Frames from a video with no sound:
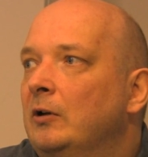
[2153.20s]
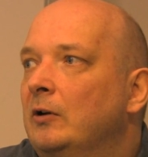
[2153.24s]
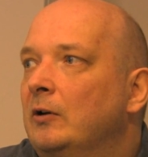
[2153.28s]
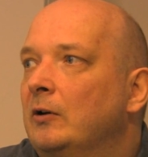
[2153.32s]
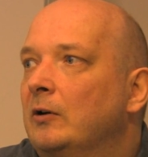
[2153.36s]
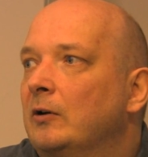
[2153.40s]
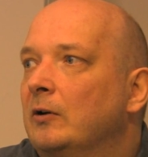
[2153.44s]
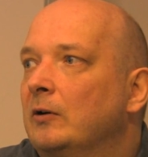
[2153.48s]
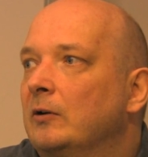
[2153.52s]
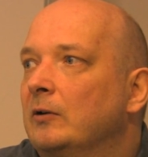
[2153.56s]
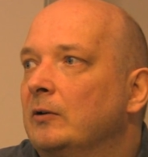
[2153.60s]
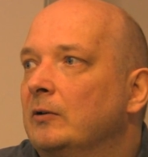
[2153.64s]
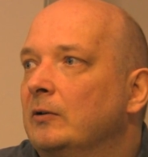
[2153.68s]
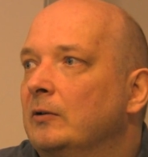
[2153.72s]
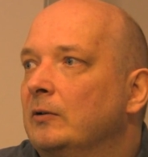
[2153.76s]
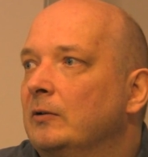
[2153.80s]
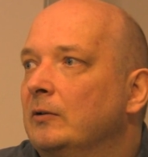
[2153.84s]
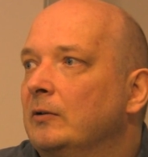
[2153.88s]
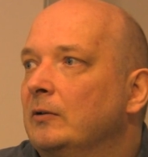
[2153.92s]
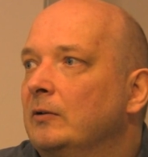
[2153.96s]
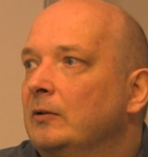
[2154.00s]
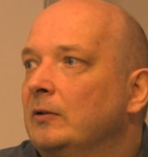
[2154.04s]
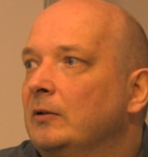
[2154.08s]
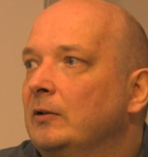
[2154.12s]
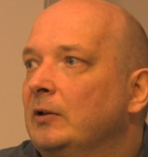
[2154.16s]
Or
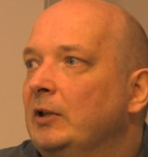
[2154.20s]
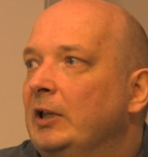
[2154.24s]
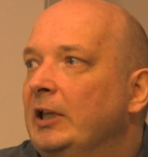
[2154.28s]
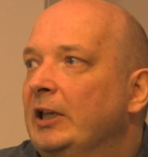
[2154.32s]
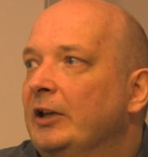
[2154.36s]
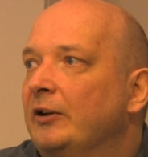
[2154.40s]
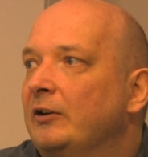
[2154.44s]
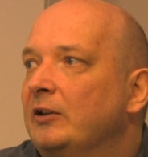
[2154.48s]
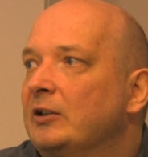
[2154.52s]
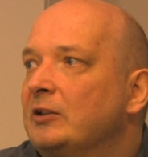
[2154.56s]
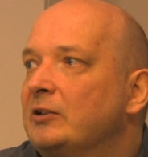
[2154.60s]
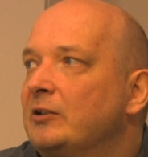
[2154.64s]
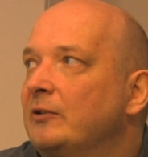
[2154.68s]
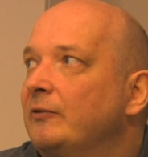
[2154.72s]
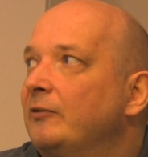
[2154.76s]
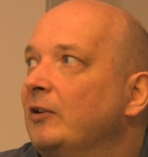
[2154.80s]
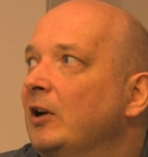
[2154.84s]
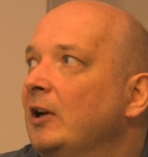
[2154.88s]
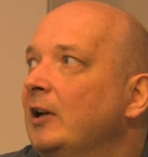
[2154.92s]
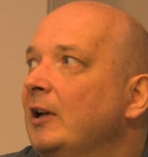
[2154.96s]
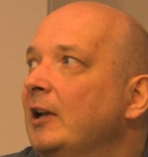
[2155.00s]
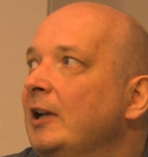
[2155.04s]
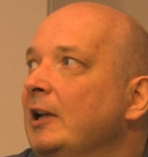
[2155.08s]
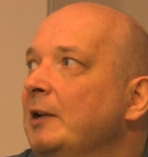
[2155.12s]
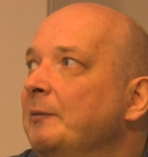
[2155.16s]
here is the
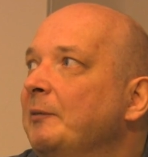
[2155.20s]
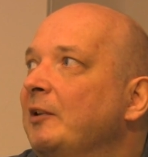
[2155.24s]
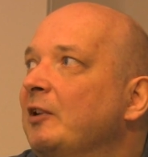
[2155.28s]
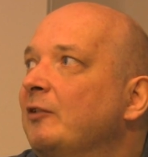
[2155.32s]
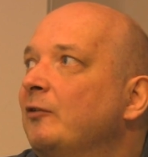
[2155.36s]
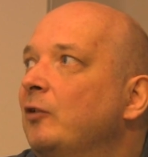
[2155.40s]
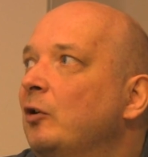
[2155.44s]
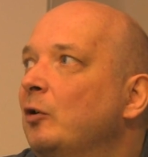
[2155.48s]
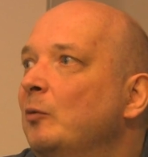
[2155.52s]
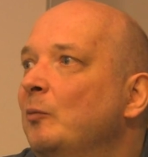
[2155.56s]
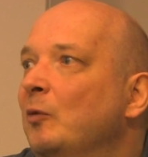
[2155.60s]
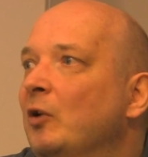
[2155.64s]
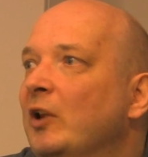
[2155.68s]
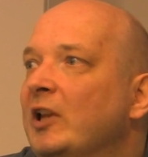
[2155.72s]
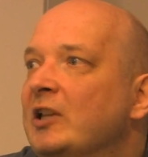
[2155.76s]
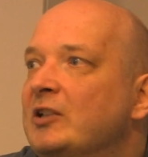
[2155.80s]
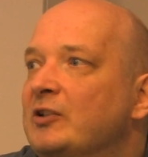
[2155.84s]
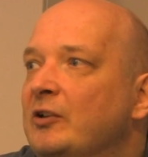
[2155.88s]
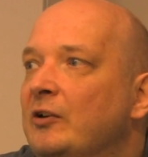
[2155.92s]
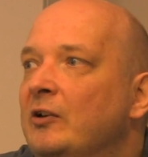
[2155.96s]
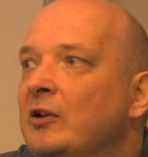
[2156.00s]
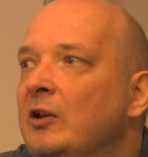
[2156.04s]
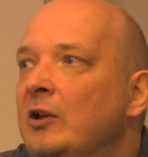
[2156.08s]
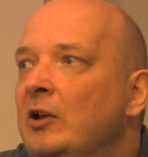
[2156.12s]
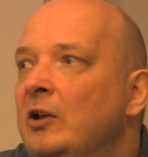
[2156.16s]
dynamic
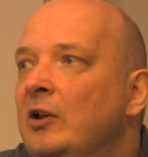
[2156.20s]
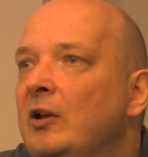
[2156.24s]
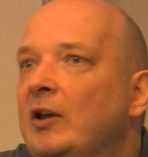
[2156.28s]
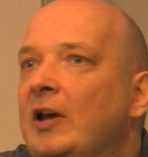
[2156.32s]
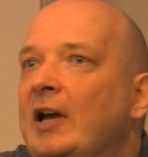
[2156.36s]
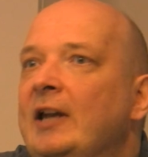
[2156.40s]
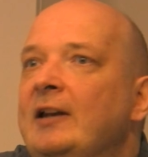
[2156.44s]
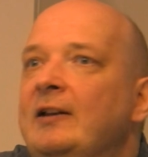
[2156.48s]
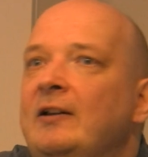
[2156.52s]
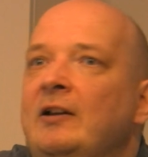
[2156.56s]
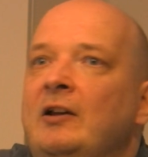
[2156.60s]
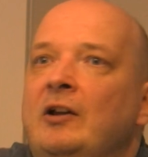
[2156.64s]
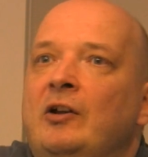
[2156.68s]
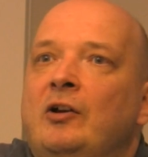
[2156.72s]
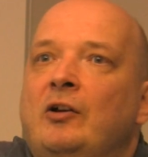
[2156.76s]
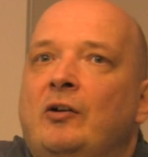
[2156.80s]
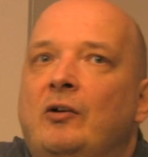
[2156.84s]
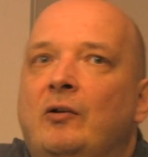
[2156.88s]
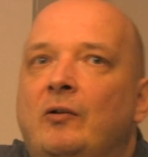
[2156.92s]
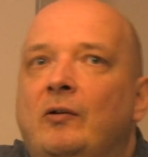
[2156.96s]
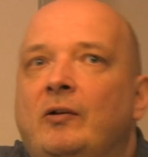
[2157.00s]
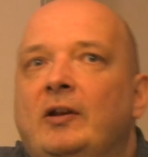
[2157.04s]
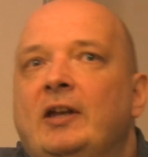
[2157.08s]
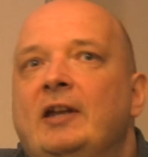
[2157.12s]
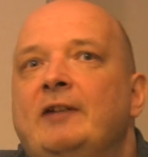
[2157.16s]
formulation. And
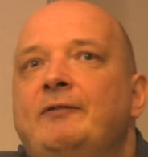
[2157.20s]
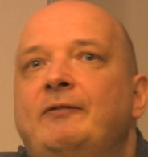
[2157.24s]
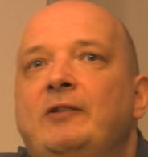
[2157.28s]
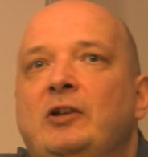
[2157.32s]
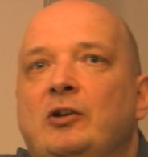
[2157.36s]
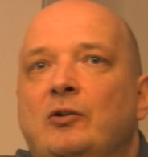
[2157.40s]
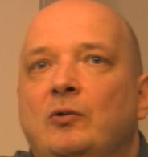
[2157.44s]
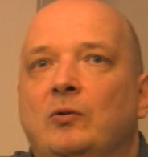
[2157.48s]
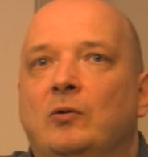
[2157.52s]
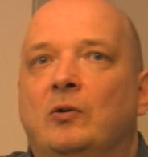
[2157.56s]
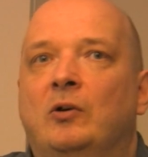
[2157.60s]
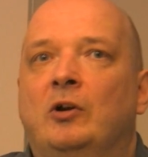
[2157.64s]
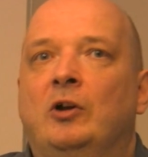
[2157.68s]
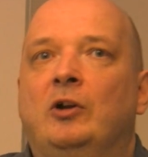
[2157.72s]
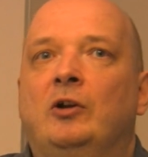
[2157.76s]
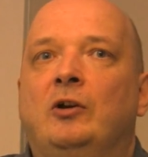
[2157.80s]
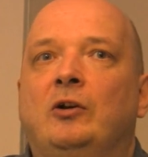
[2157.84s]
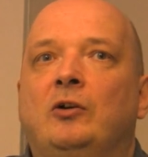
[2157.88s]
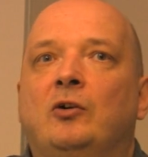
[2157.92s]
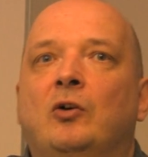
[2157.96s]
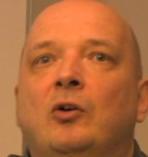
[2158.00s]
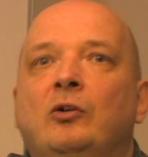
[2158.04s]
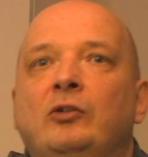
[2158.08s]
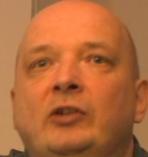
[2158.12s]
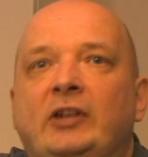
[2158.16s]
if you
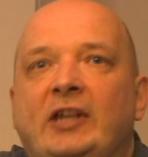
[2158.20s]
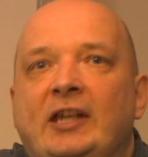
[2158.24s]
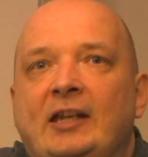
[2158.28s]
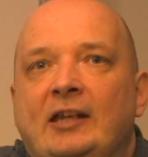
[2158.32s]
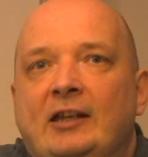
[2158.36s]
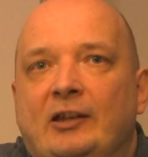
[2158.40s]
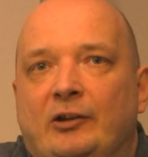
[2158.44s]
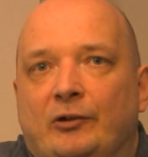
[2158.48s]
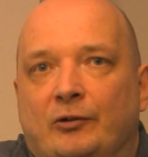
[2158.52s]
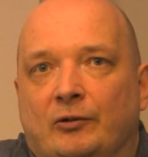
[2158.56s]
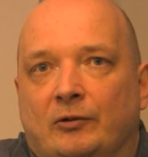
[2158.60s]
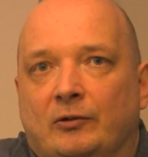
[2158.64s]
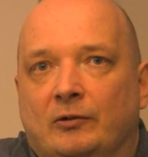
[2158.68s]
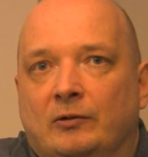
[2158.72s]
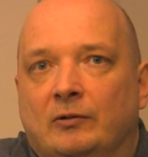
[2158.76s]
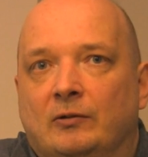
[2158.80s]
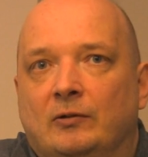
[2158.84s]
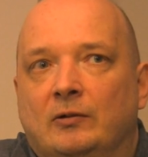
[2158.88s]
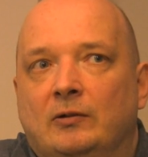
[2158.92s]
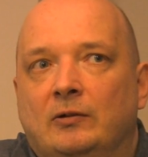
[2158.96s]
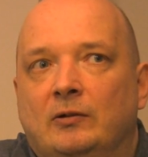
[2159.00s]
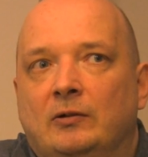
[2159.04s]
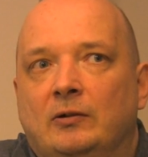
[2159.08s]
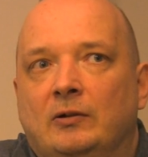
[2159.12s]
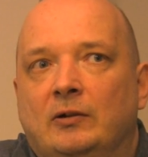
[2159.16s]
continue
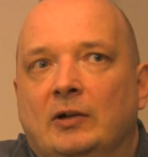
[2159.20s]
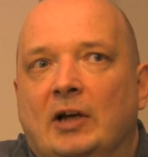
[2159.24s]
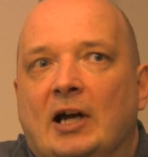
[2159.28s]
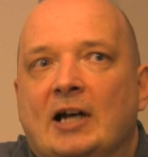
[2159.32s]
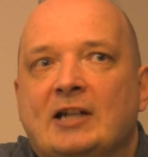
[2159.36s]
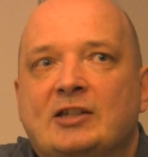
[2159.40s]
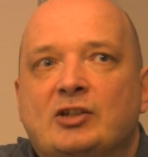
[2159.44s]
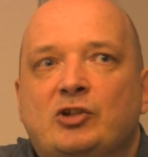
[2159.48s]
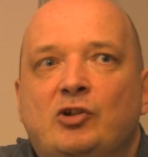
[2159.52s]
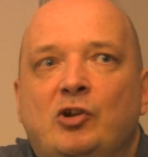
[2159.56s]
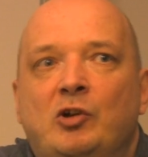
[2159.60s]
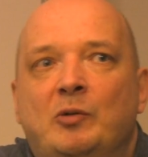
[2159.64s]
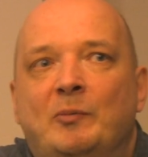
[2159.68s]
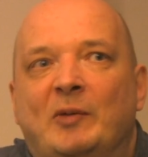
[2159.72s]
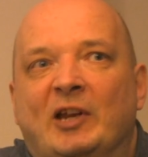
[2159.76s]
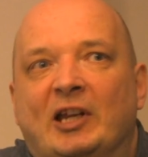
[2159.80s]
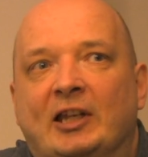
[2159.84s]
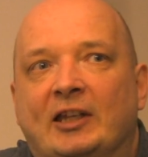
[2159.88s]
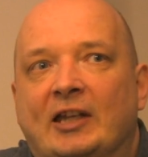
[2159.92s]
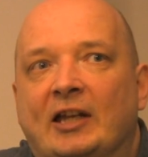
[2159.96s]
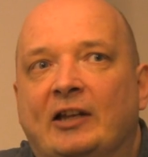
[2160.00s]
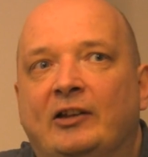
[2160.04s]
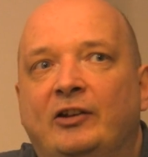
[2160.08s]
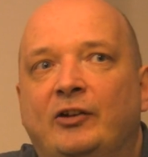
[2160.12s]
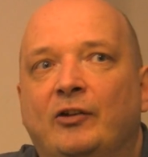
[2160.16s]
assuming
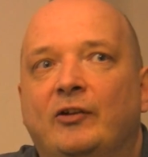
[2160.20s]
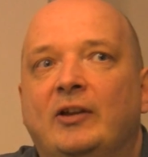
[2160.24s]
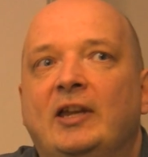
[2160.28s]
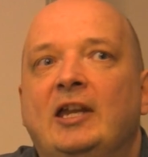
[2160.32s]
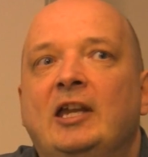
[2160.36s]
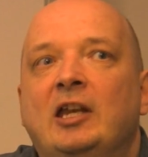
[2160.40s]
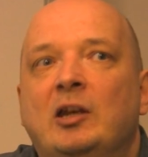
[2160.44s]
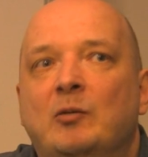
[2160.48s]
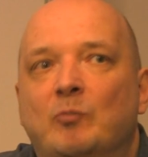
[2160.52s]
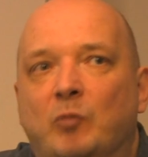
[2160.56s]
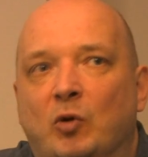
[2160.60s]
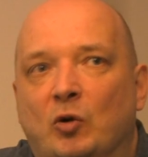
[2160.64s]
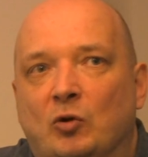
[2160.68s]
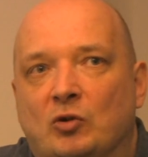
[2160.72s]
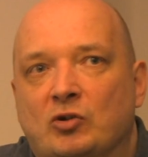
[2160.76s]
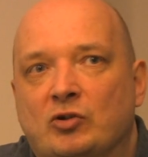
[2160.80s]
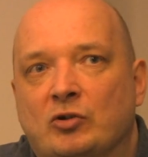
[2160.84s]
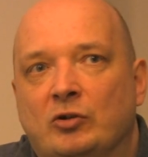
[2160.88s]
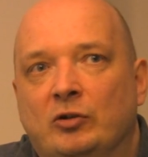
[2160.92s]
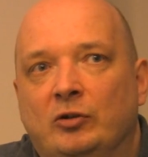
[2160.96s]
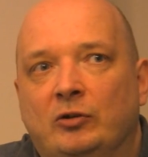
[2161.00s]
that the inputs